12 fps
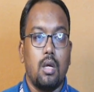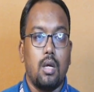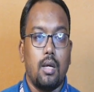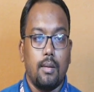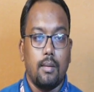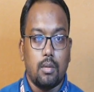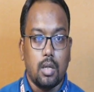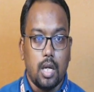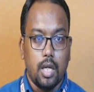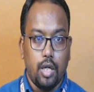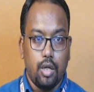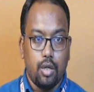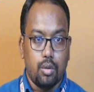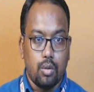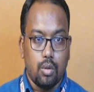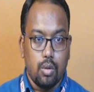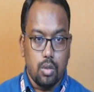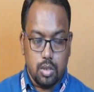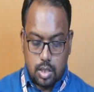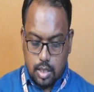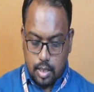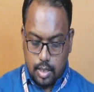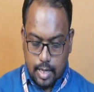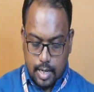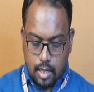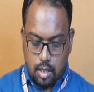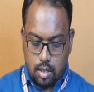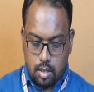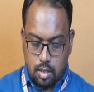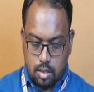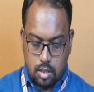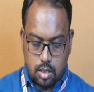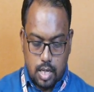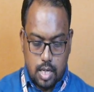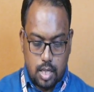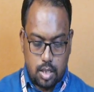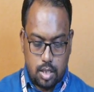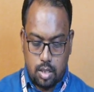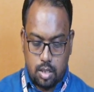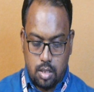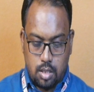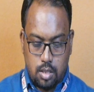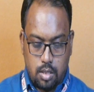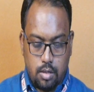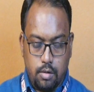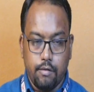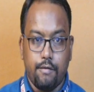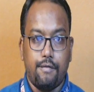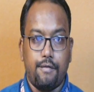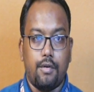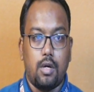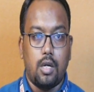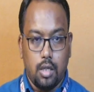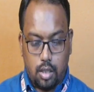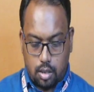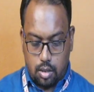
and I need to close the tag slash font,